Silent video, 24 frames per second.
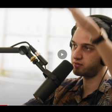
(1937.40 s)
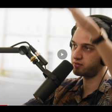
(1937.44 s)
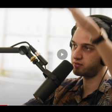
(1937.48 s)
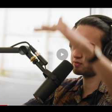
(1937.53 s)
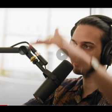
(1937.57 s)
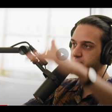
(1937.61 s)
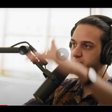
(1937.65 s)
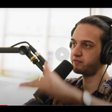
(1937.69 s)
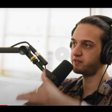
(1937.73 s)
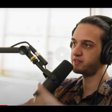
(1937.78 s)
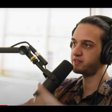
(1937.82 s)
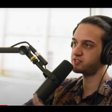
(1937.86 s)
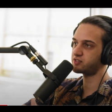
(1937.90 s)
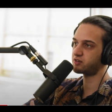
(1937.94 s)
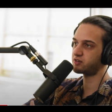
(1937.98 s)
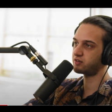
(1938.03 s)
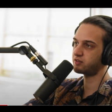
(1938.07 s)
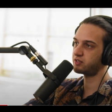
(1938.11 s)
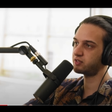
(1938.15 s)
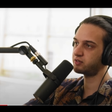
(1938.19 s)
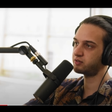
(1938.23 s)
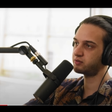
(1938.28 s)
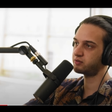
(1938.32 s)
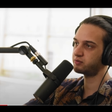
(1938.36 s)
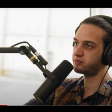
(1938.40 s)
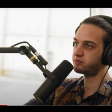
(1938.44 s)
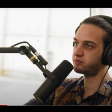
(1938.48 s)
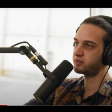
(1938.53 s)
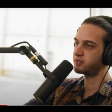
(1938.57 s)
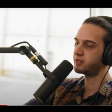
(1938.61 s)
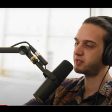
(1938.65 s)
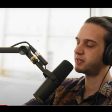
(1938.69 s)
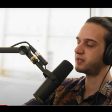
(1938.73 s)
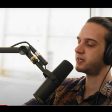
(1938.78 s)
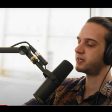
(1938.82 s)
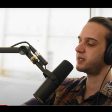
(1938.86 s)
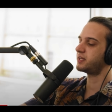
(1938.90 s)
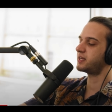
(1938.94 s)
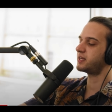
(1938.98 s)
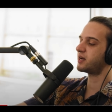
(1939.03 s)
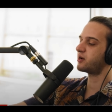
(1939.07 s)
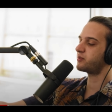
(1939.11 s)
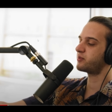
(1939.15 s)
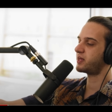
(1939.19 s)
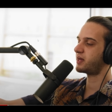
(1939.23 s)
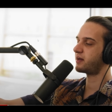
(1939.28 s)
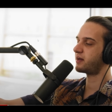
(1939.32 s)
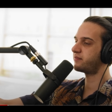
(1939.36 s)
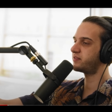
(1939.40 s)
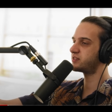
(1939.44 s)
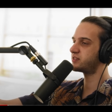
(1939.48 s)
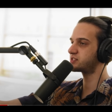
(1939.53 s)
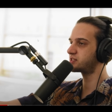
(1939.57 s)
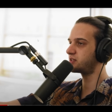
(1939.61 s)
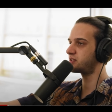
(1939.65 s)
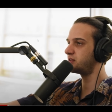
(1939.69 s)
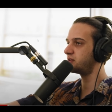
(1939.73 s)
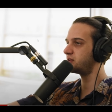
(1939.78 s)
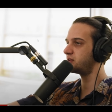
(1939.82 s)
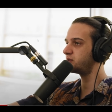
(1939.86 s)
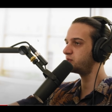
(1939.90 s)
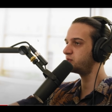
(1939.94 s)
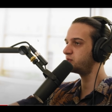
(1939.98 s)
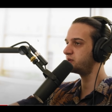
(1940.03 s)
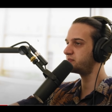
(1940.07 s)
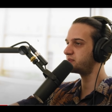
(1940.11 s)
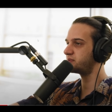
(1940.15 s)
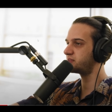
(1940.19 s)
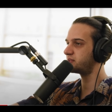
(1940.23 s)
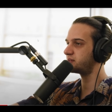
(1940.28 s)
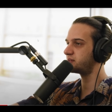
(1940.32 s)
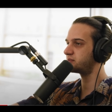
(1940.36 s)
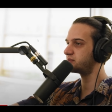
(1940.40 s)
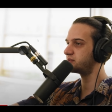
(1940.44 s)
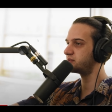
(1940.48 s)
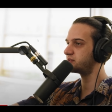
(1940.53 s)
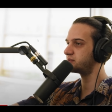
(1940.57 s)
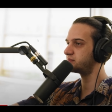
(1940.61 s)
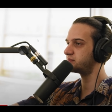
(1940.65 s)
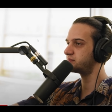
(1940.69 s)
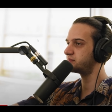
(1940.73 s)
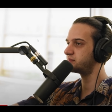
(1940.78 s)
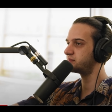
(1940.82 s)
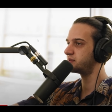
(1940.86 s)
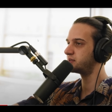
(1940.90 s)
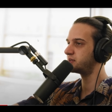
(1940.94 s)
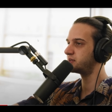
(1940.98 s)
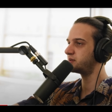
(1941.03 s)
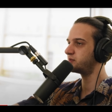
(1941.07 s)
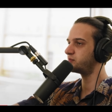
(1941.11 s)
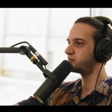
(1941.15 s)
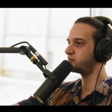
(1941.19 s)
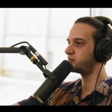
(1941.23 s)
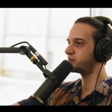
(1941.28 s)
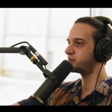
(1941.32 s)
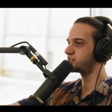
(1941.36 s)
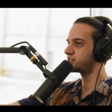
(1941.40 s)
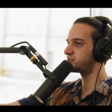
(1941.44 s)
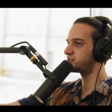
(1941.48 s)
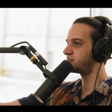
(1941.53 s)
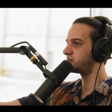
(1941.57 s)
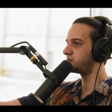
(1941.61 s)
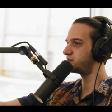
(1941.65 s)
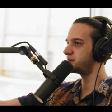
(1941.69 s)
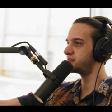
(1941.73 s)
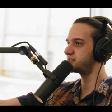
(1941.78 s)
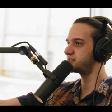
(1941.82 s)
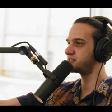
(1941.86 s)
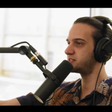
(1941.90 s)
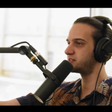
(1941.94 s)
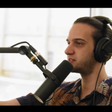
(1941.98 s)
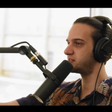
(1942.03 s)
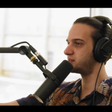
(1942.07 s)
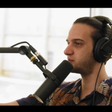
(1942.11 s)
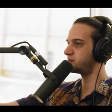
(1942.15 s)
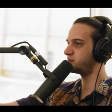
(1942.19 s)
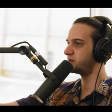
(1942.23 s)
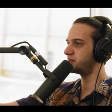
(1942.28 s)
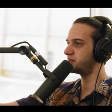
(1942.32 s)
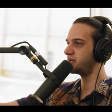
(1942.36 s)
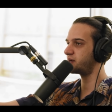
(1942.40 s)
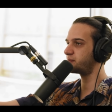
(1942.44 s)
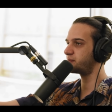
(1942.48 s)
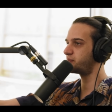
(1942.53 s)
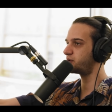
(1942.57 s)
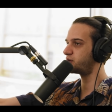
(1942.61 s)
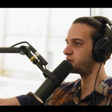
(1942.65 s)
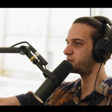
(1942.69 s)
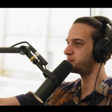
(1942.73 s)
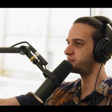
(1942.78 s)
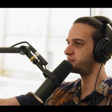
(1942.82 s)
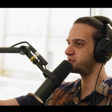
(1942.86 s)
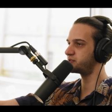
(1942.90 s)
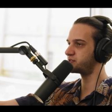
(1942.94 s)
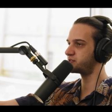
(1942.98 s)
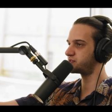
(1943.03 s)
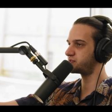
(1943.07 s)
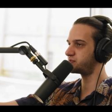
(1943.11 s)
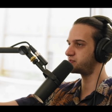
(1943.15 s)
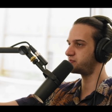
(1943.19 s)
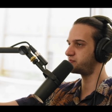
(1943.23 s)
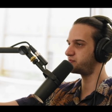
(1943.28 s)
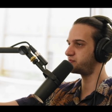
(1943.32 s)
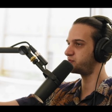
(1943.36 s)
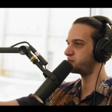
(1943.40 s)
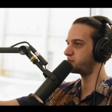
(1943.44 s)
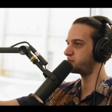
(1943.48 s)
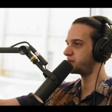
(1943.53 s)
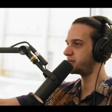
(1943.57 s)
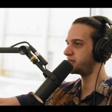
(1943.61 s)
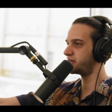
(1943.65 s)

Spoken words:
Ethereum fees are low, and now they have this clone of Ethereum, which there isn't really a purpose for